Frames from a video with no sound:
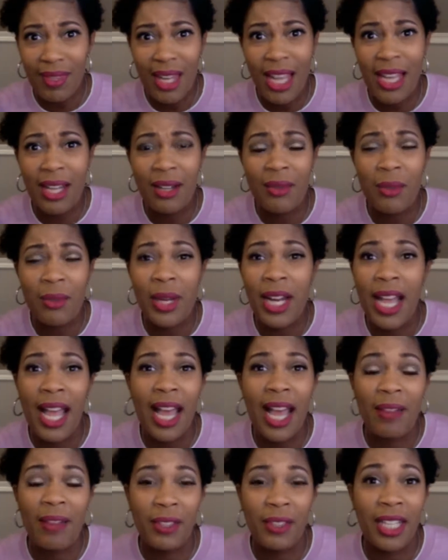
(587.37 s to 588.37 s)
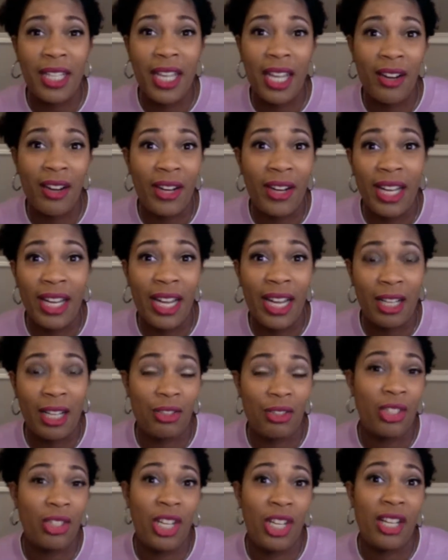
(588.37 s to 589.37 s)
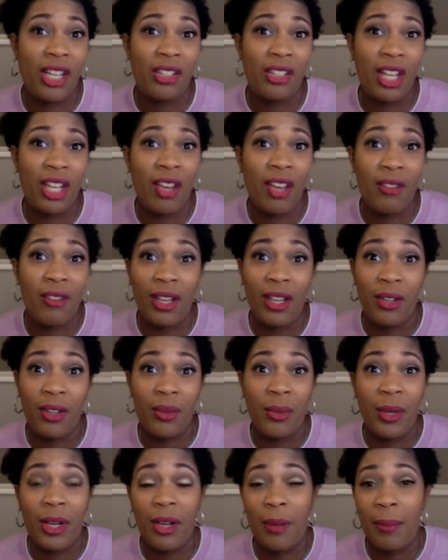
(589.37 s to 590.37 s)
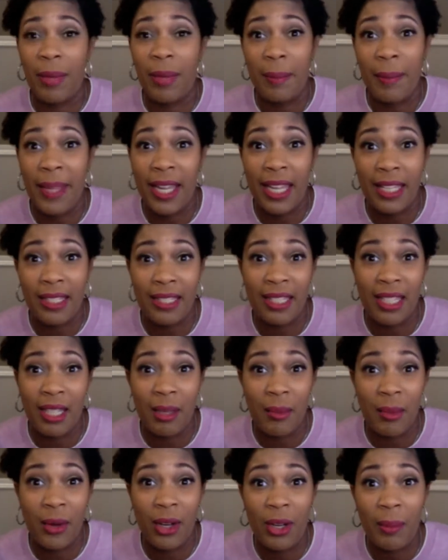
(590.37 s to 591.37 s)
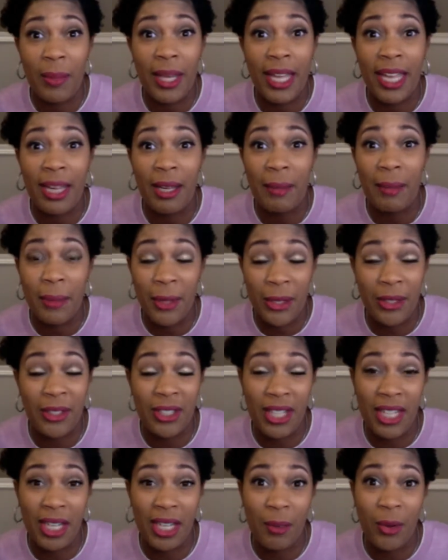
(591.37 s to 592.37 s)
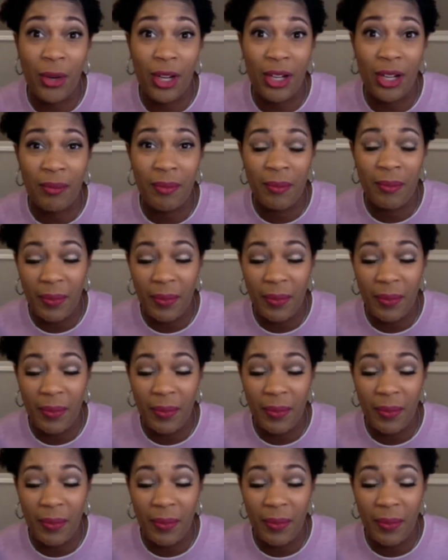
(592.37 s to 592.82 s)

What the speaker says: I didn't want to have to carry an extra change of underwear in my pants anymore, in my purse anymore.